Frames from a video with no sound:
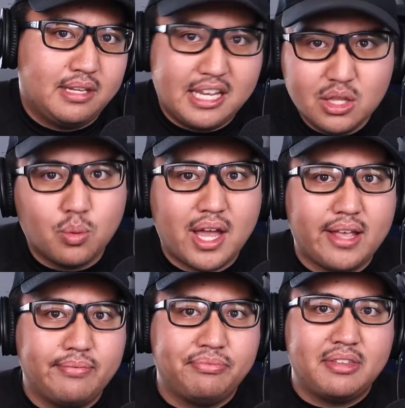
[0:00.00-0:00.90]
Either
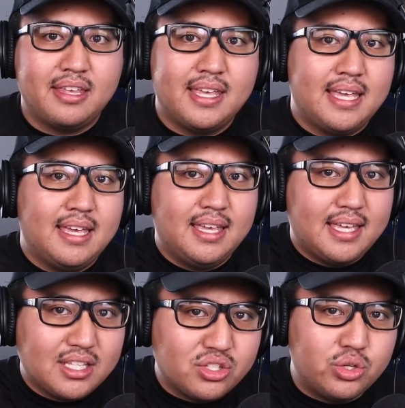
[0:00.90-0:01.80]
way,
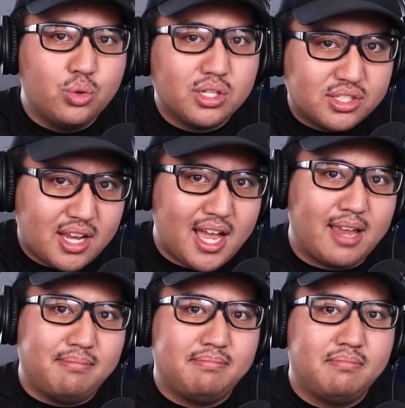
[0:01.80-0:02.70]
it's Tua's
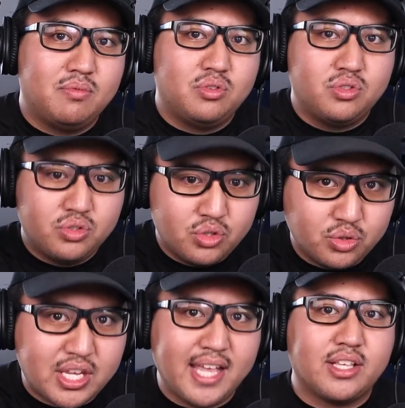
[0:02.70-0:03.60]
time to
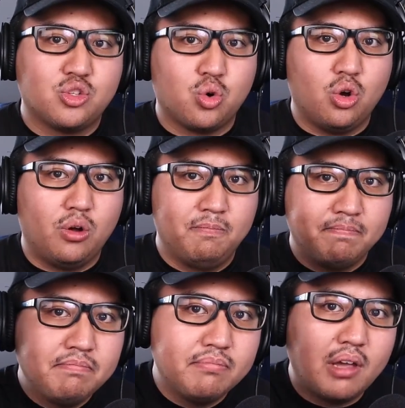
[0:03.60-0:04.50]
take control
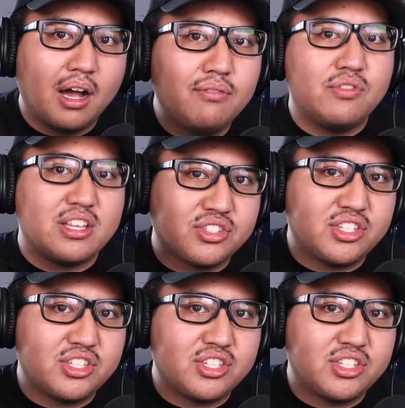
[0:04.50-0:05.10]
of this